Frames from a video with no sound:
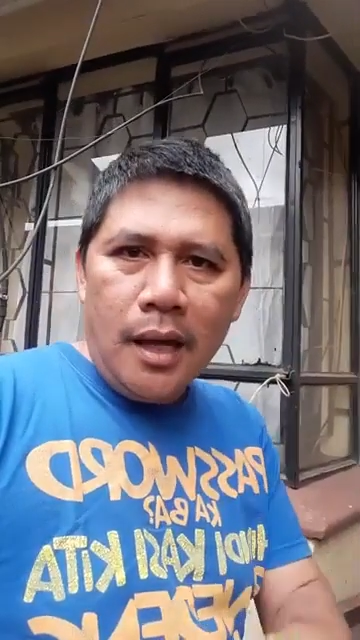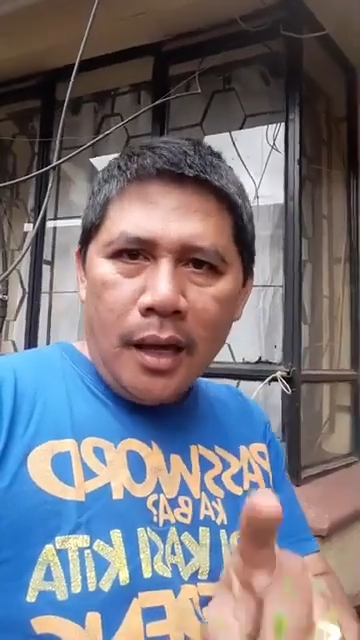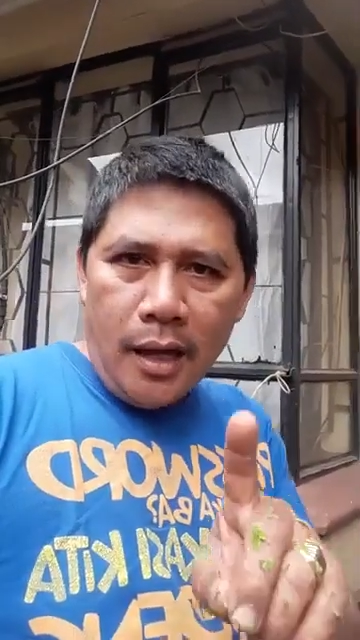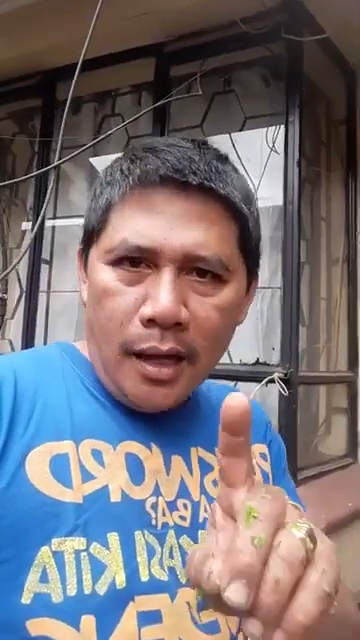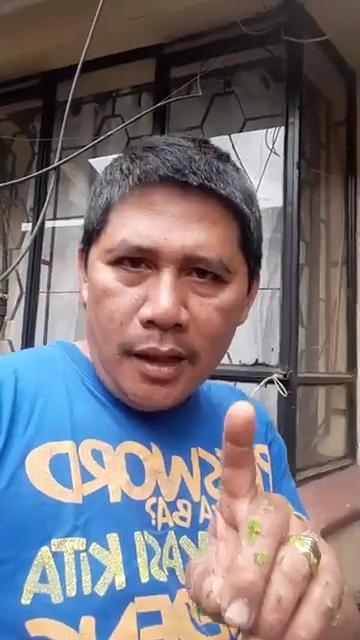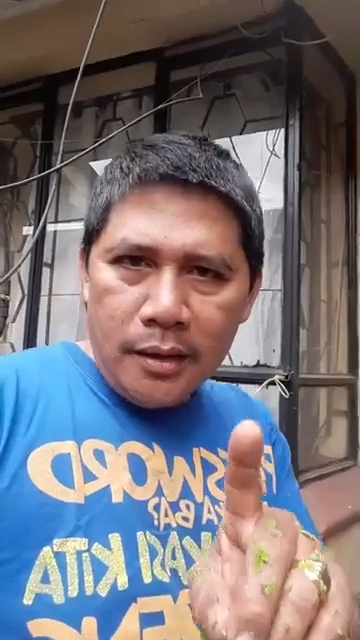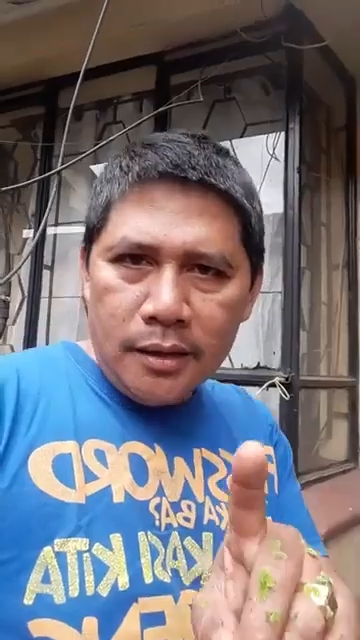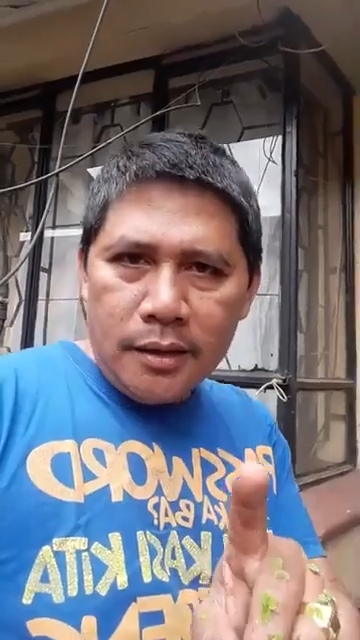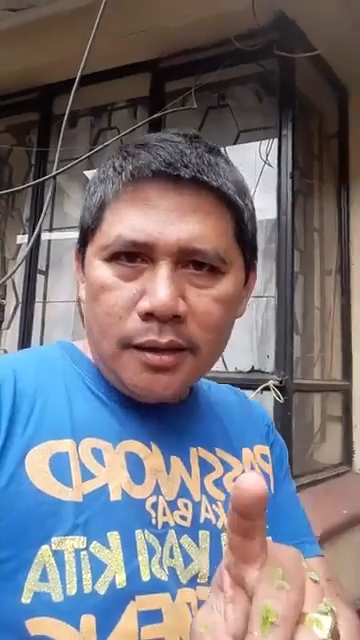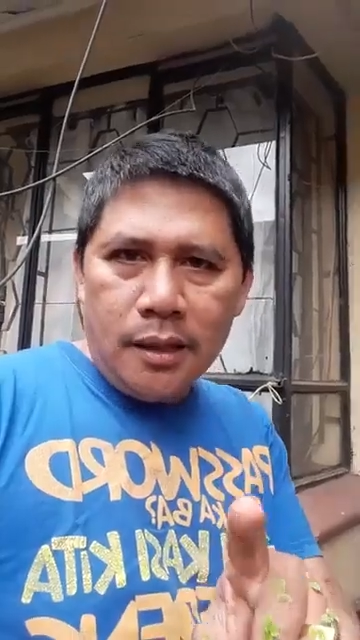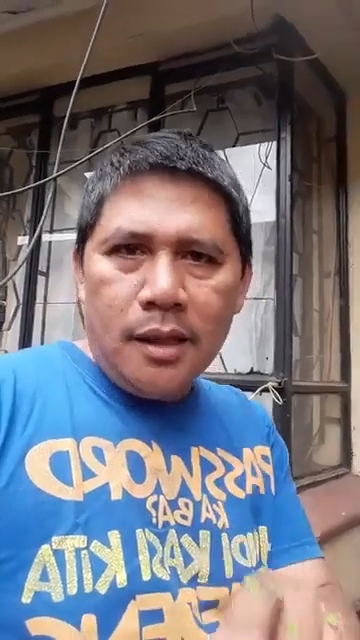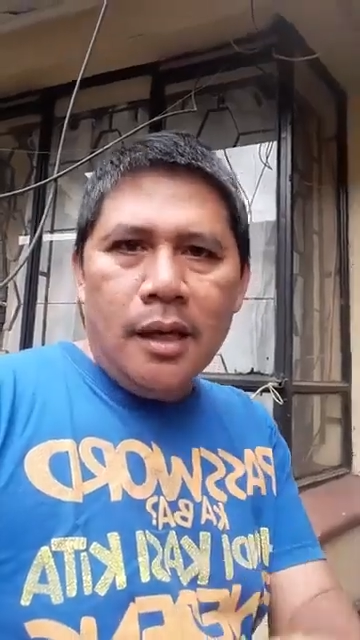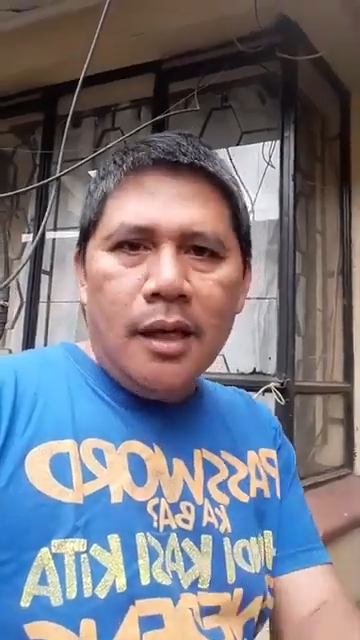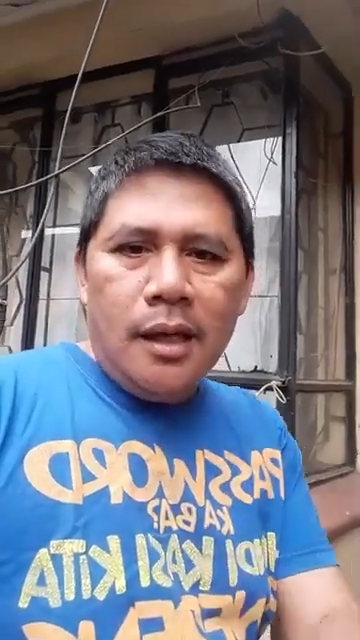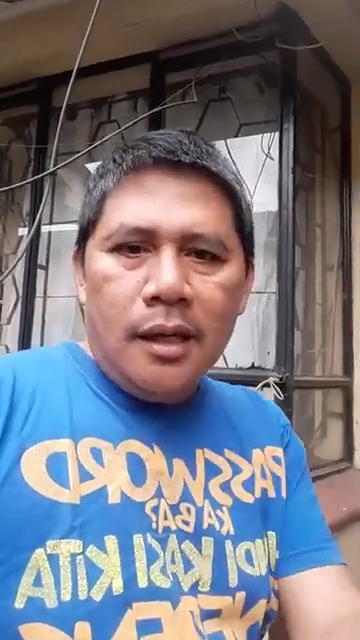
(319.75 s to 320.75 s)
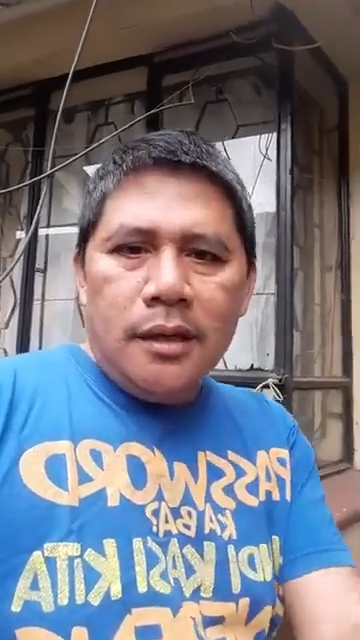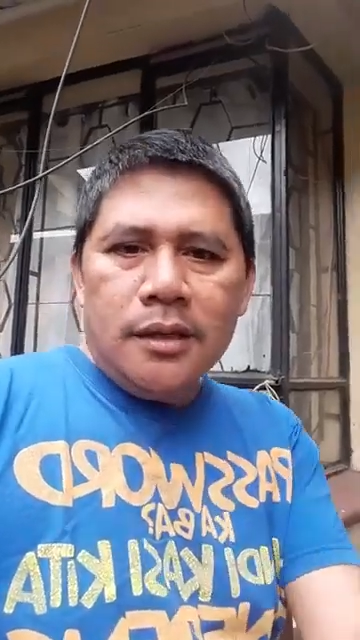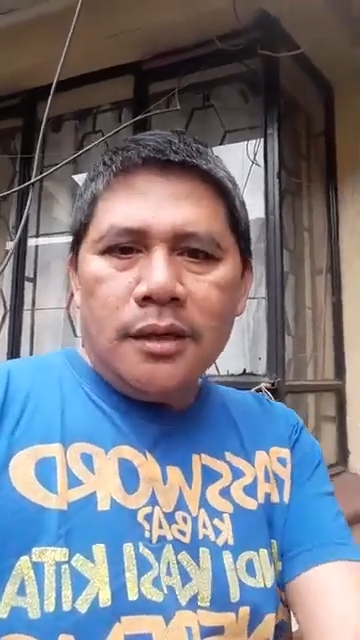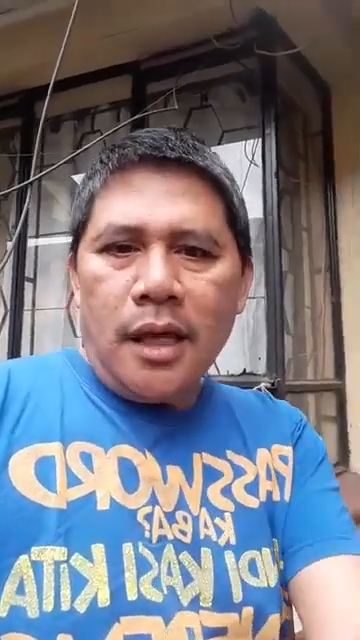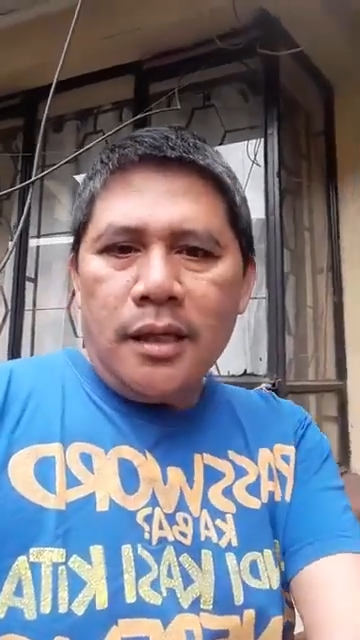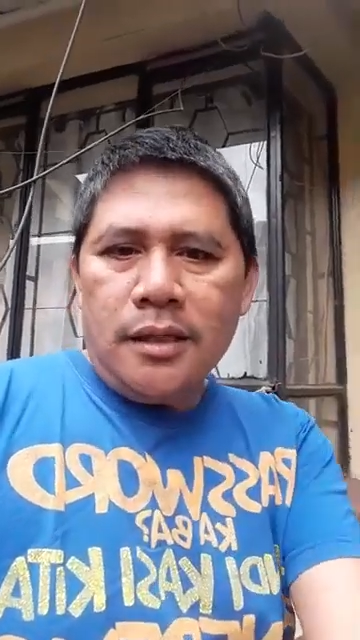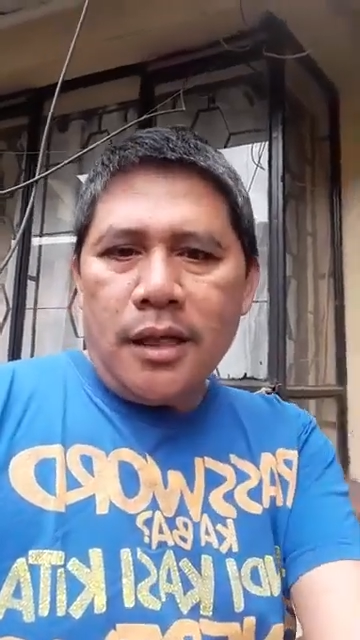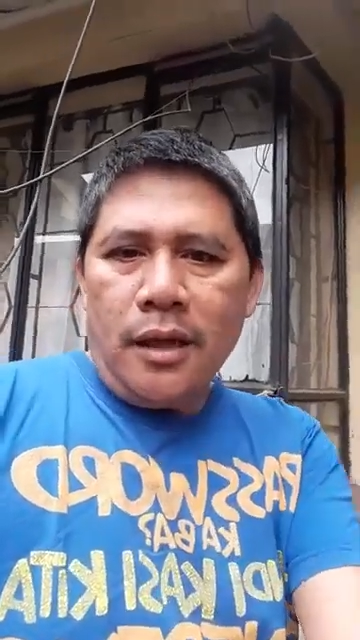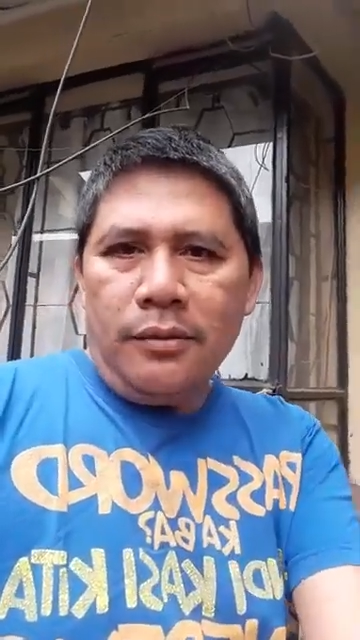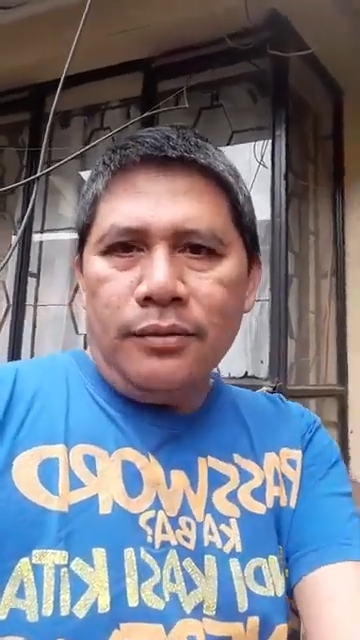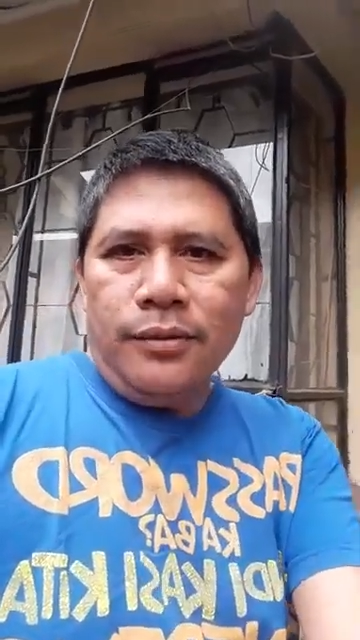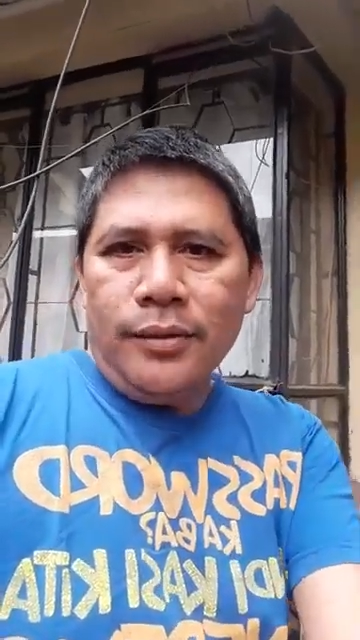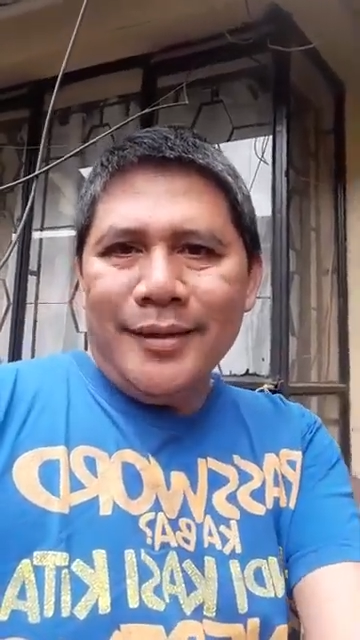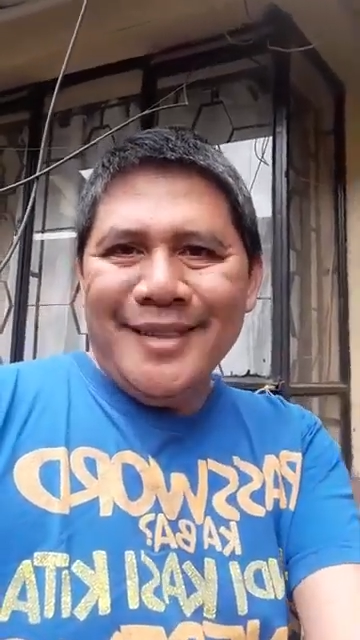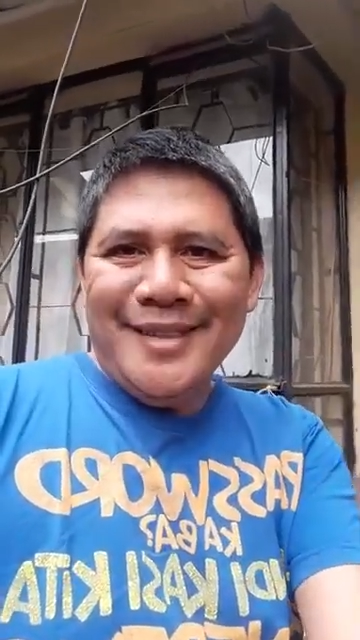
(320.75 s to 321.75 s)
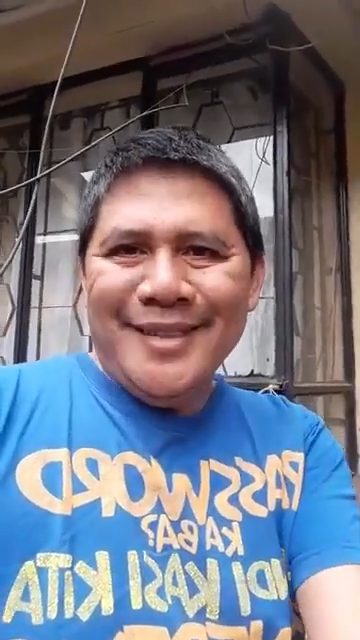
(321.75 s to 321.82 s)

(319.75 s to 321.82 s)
And stay safe.